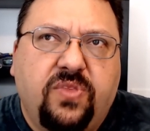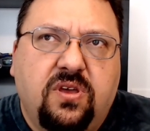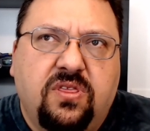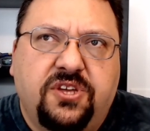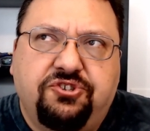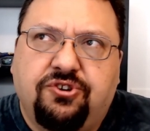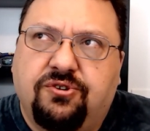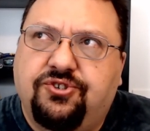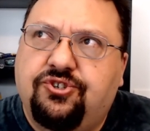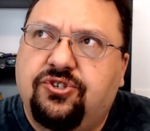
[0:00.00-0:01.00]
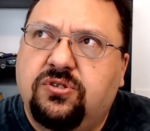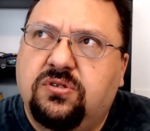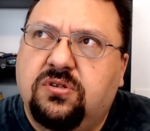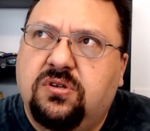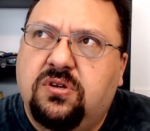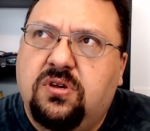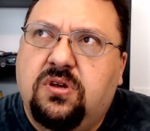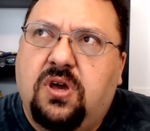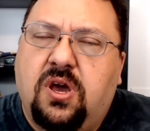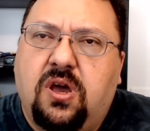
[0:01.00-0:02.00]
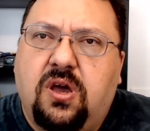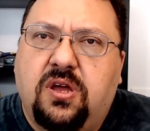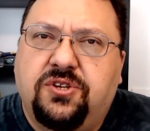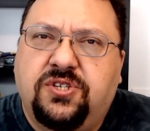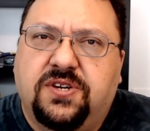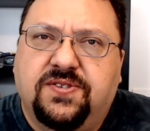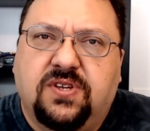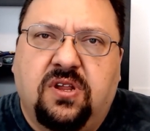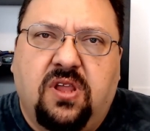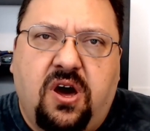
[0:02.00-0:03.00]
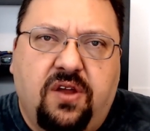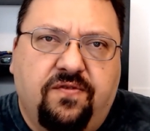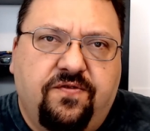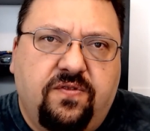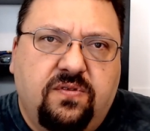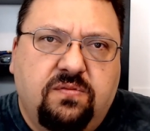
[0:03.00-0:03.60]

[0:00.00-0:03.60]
the church does a lot of